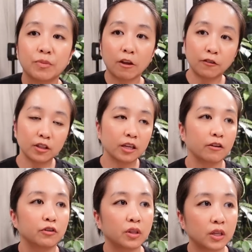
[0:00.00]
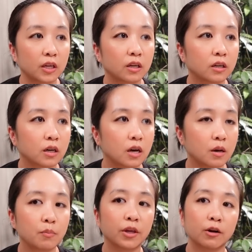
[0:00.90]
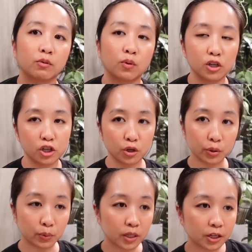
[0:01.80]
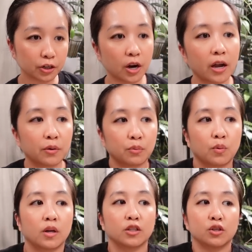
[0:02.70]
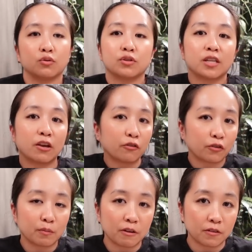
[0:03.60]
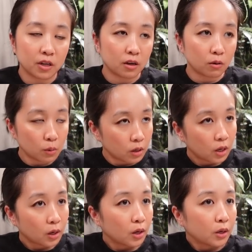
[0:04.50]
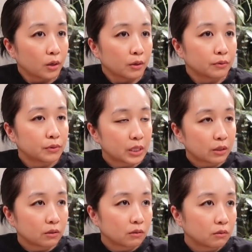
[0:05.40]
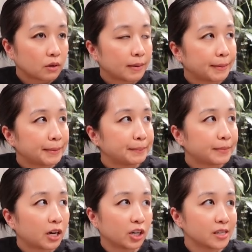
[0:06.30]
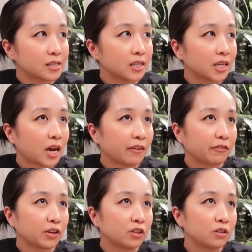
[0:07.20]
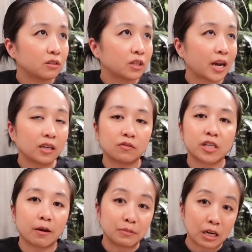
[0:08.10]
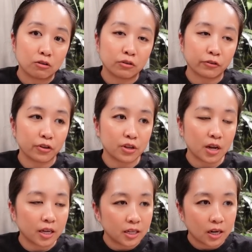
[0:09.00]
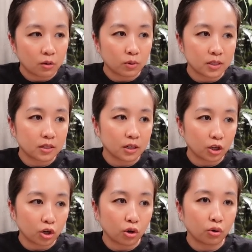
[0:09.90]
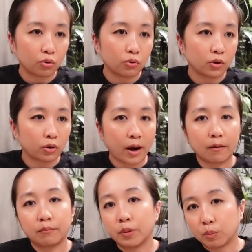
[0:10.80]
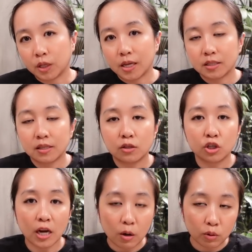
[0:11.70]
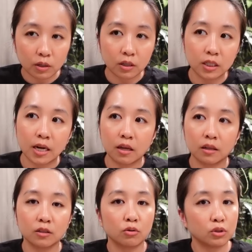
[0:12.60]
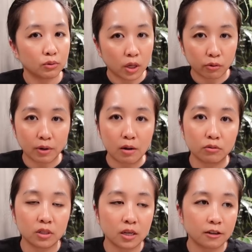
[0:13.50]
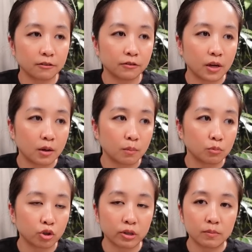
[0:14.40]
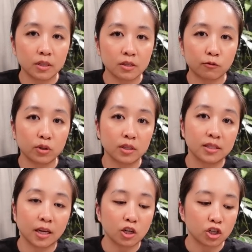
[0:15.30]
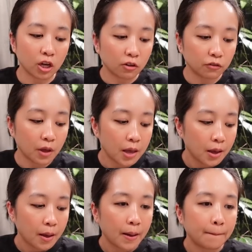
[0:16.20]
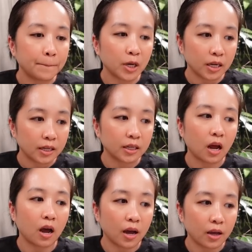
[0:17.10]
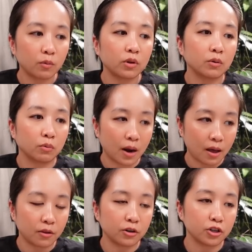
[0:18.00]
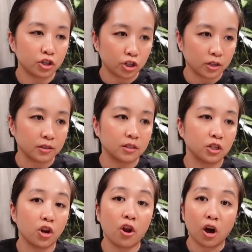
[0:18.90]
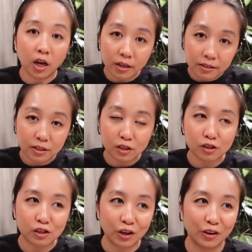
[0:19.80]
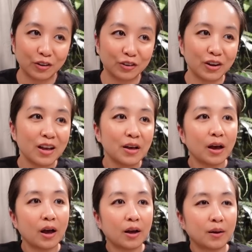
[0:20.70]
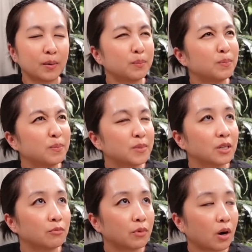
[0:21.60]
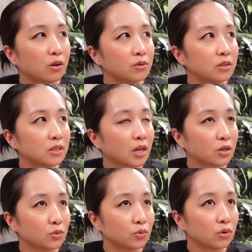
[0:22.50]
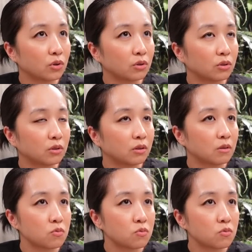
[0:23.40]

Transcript: I feel like everything that I would want to show you in here, I want to save for my video. So honestly, I feel kind of tapped out for the night. I was gonna go grab the plants in the shower and go do another round of treatments for the second shelf, but I would rather just not. So tomorrow's schedule,